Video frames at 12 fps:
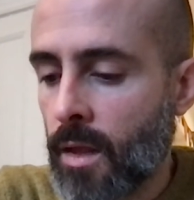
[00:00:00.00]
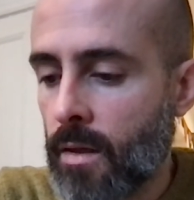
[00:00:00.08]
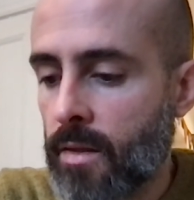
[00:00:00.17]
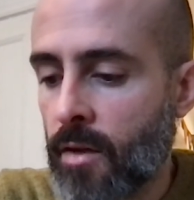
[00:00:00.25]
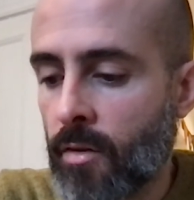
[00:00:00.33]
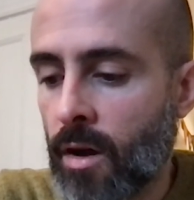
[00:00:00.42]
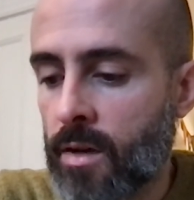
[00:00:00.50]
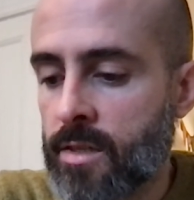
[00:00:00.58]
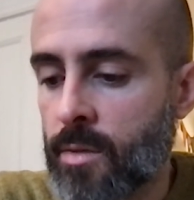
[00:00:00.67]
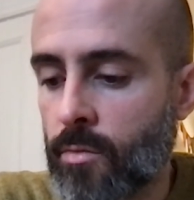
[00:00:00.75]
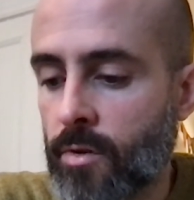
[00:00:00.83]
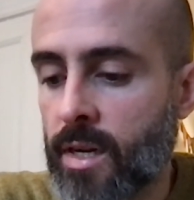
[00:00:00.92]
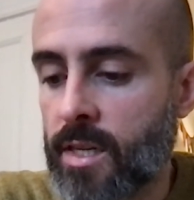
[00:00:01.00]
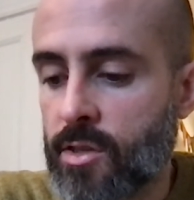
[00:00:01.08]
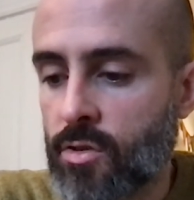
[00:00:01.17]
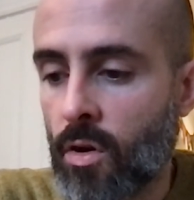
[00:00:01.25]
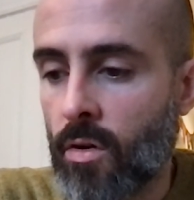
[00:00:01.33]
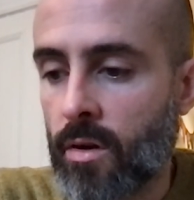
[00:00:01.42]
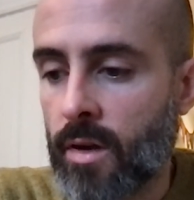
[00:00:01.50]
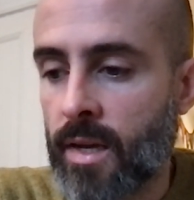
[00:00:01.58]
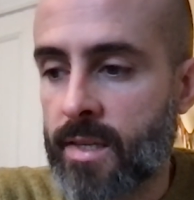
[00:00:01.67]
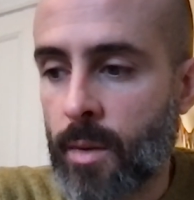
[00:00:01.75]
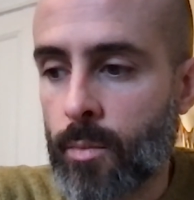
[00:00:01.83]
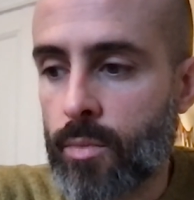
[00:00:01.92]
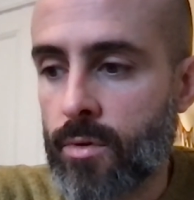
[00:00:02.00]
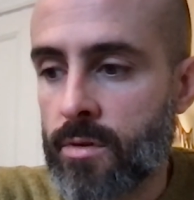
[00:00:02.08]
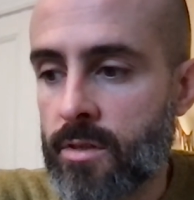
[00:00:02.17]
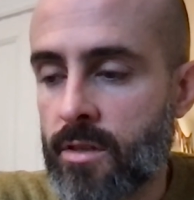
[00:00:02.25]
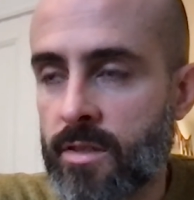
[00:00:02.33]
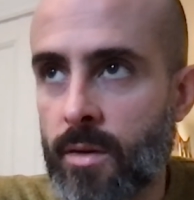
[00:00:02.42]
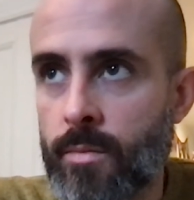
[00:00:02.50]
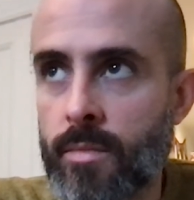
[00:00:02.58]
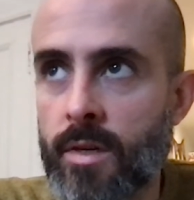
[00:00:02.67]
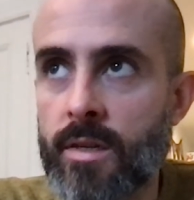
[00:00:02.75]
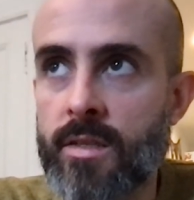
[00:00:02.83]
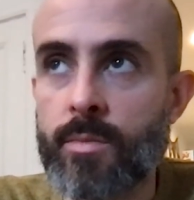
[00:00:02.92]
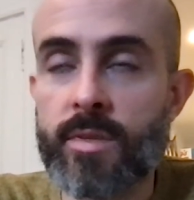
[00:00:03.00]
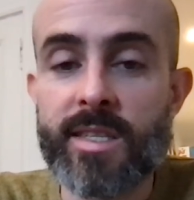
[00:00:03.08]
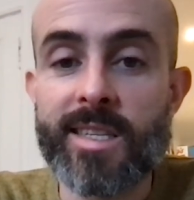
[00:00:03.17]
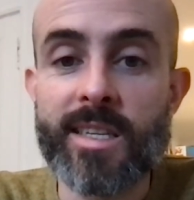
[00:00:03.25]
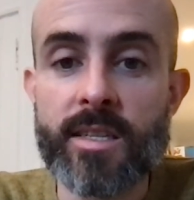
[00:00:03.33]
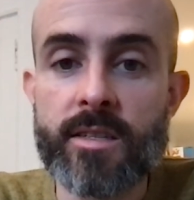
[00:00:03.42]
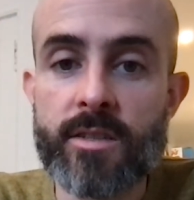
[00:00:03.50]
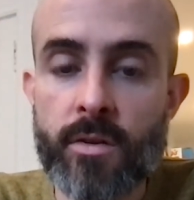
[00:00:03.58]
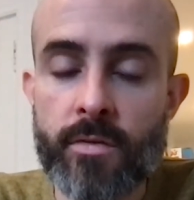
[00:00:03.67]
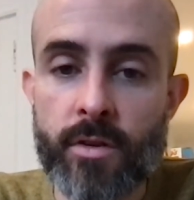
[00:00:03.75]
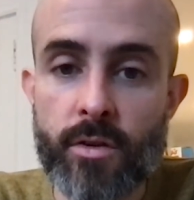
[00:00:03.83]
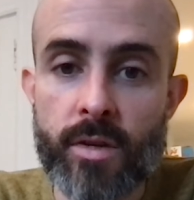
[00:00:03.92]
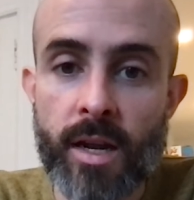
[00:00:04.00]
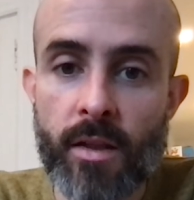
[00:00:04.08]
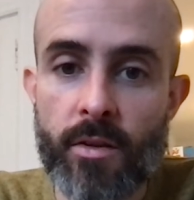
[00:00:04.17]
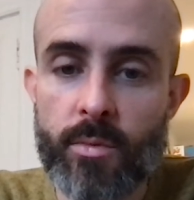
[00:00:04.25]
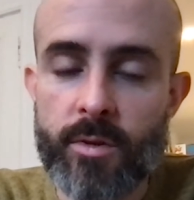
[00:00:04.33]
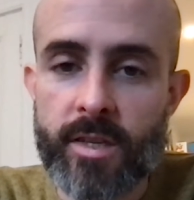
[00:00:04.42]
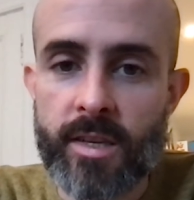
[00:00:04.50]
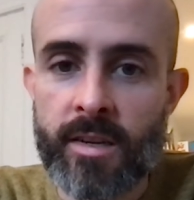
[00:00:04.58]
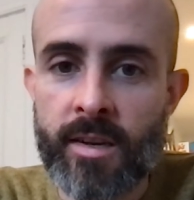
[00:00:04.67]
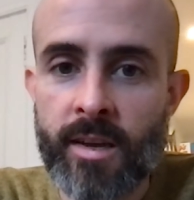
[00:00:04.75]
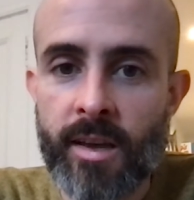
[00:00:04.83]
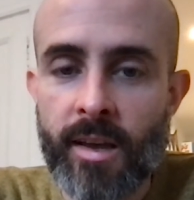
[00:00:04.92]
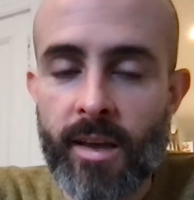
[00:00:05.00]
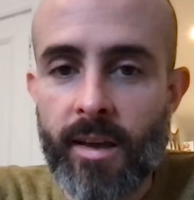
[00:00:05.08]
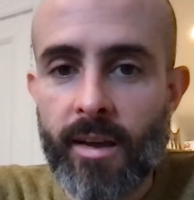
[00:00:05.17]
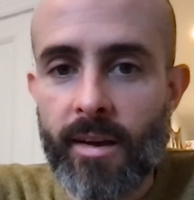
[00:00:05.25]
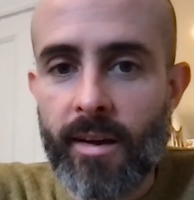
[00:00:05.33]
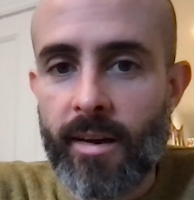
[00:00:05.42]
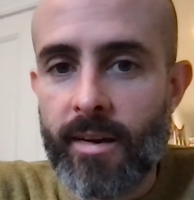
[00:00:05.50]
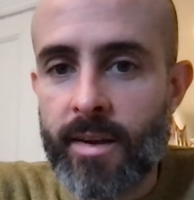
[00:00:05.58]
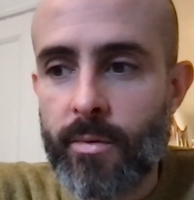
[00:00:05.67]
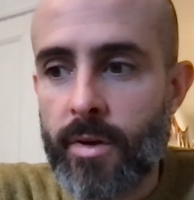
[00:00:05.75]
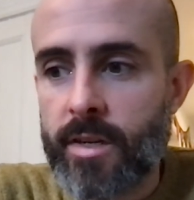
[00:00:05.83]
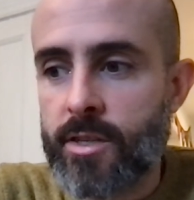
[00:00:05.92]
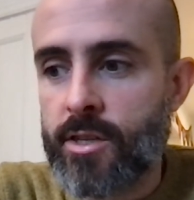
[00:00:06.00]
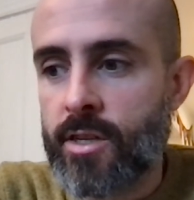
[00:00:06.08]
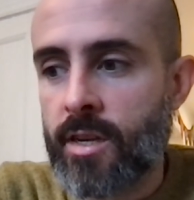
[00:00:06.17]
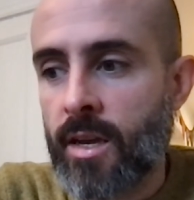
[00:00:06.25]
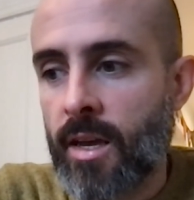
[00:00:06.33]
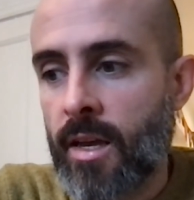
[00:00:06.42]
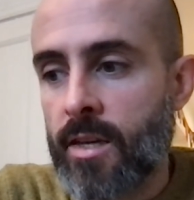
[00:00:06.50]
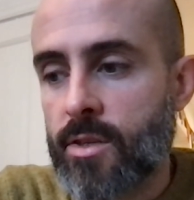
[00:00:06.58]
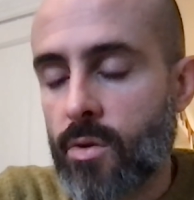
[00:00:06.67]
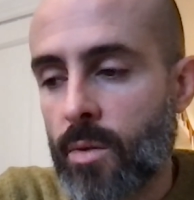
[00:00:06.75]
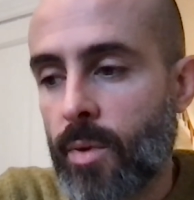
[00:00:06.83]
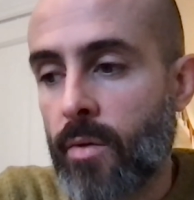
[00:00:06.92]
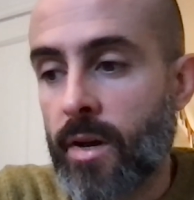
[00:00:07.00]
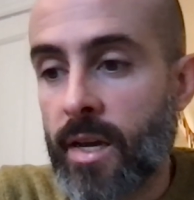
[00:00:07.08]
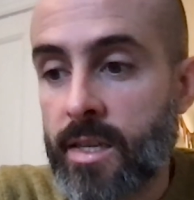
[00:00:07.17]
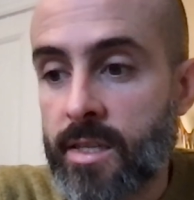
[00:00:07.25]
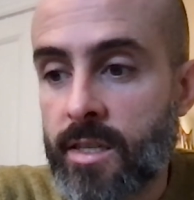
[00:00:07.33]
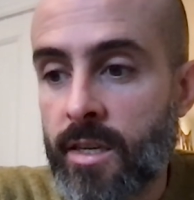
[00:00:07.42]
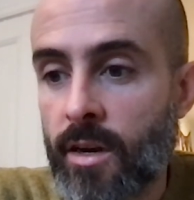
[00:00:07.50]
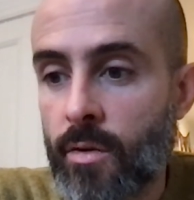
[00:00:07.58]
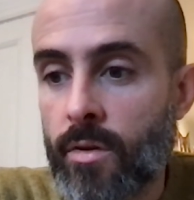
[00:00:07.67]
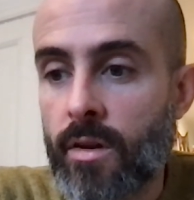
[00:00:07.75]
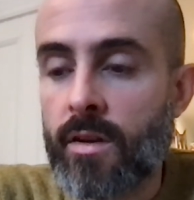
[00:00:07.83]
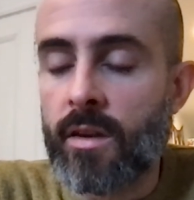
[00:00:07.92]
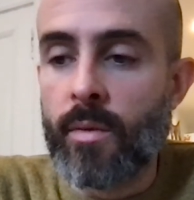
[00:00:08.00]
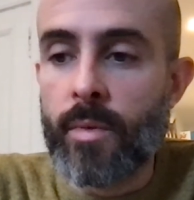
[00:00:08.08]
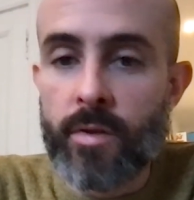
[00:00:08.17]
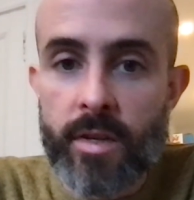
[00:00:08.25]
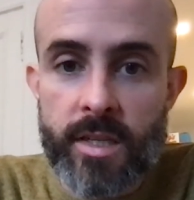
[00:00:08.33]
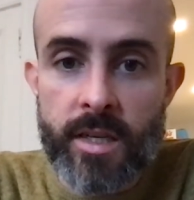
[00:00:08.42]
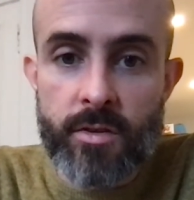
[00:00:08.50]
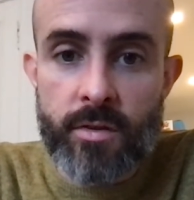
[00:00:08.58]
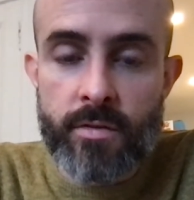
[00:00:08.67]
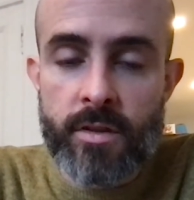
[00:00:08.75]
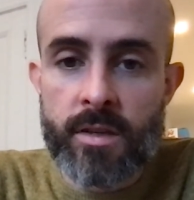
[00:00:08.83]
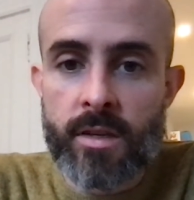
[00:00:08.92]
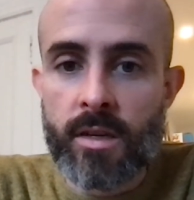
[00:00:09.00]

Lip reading: There are some really strong examples, some seeds of a good Anthropocene, in which solar power is, community driven,